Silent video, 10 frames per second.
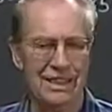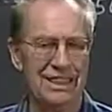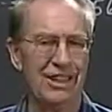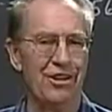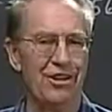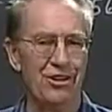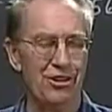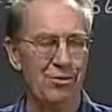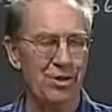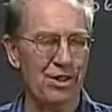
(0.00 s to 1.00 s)
that they
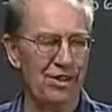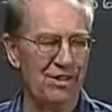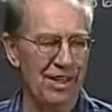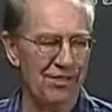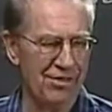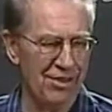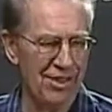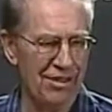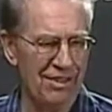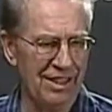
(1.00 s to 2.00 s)
disappeared after
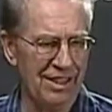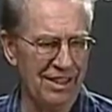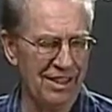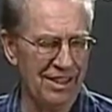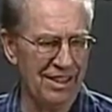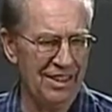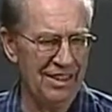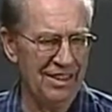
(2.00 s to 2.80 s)
70 A.D.